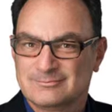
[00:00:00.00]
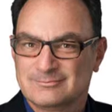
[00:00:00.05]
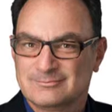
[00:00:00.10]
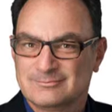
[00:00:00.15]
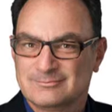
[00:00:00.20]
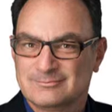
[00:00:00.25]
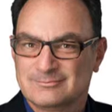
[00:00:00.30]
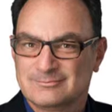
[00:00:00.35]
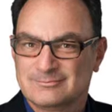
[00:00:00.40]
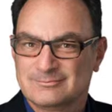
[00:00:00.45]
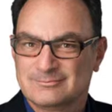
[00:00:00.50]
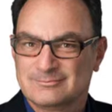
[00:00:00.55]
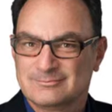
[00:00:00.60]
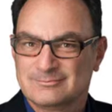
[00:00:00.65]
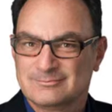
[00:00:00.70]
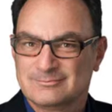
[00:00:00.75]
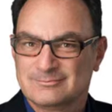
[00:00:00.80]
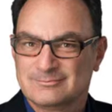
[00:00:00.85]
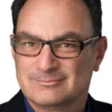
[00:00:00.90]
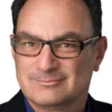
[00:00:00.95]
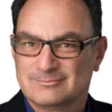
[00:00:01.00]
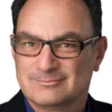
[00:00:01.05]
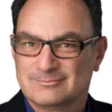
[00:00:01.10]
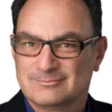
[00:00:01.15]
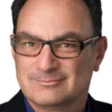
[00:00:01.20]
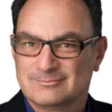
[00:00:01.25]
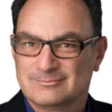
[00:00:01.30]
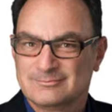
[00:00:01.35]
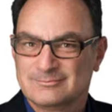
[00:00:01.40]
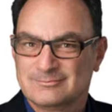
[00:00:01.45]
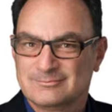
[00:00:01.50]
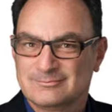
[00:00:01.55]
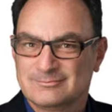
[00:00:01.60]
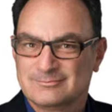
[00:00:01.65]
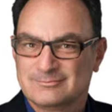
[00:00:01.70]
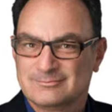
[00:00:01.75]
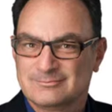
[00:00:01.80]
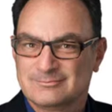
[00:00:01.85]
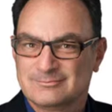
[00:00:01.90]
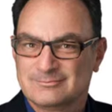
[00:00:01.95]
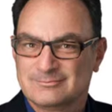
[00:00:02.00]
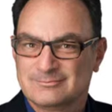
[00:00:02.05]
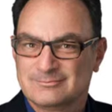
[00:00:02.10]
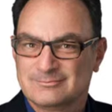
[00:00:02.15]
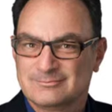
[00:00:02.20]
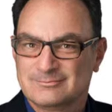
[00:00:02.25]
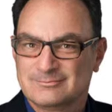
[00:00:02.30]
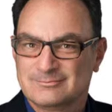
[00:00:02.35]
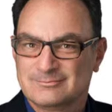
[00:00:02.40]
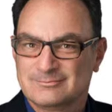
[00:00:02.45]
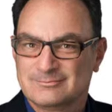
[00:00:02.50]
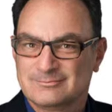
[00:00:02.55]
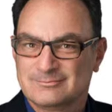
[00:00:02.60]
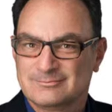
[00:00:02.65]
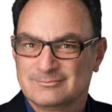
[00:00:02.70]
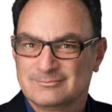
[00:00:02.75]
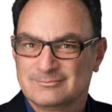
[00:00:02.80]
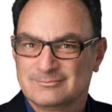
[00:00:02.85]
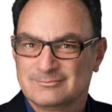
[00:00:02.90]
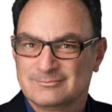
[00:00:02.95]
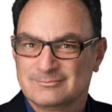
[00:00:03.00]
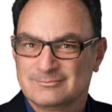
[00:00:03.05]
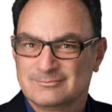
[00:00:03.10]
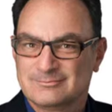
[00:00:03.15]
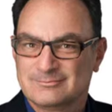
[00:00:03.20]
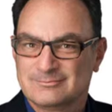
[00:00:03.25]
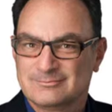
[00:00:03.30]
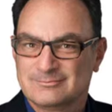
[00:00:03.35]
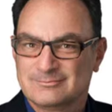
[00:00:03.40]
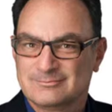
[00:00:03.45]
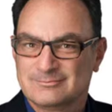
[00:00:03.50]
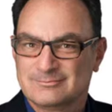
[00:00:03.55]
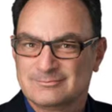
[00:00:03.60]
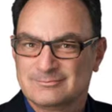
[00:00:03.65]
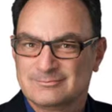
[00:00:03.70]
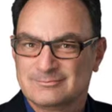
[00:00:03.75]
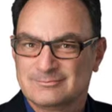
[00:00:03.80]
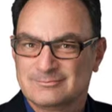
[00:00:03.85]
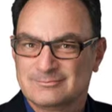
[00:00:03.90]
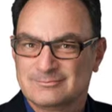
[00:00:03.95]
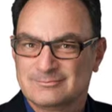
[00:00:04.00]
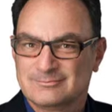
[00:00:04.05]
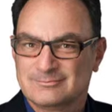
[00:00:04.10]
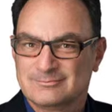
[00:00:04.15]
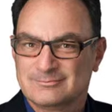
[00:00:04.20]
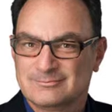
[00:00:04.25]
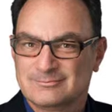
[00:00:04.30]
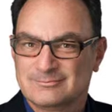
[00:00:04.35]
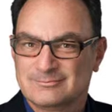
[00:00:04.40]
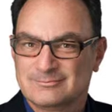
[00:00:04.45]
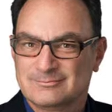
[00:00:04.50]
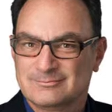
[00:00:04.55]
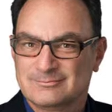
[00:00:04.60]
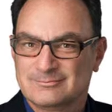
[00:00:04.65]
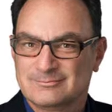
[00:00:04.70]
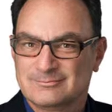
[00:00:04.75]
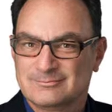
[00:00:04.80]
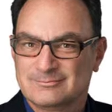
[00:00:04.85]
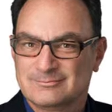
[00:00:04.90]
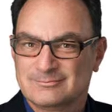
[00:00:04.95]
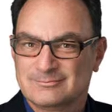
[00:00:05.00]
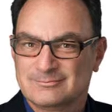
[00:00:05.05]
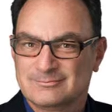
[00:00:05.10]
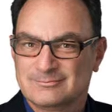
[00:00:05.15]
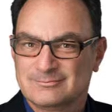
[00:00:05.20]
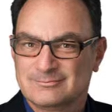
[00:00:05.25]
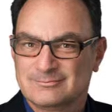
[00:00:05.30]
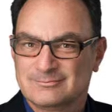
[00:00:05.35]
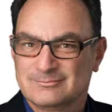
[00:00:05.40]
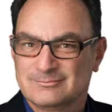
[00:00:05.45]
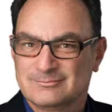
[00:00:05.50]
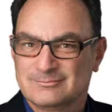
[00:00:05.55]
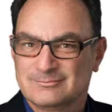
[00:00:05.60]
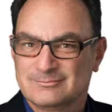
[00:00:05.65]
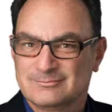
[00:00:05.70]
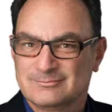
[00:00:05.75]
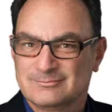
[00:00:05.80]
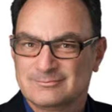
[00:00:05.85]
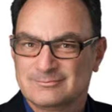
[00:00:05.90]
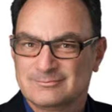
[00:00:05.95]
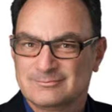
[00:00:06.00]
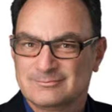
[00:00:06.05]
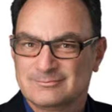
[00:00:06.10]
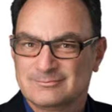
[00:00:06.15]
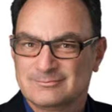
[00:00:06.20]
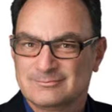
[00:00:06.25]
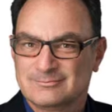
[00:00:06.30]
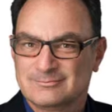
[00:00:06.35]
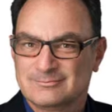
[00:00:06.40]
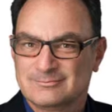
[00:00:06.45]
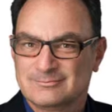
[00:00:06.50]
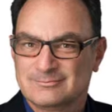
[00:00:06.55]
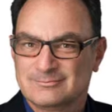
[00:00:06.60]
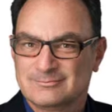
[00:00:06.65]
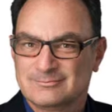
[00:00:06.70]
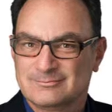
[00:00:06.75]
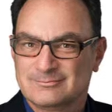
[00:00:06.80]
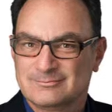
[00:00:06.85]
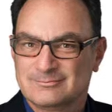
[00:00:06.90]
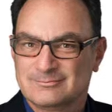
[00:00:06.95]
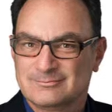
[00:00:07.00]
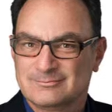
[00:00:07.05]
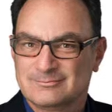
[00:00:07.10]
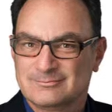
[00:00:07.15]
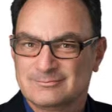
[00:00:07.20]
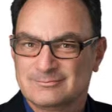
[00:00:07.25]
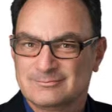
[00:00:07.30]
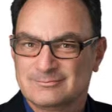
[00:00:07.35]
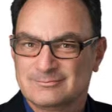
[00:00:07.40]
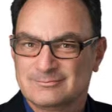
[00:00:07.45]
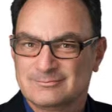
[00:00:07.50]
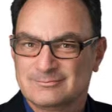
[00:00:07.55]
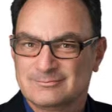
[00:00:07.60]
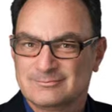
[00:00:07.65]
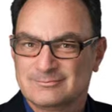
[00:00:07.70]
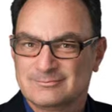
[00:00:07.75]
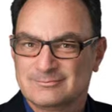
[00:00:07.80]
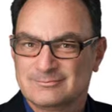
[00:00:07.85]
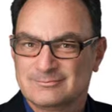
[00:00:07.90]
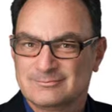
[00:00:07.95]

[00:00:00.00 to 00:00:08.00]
This is a still picture; no speech is visible.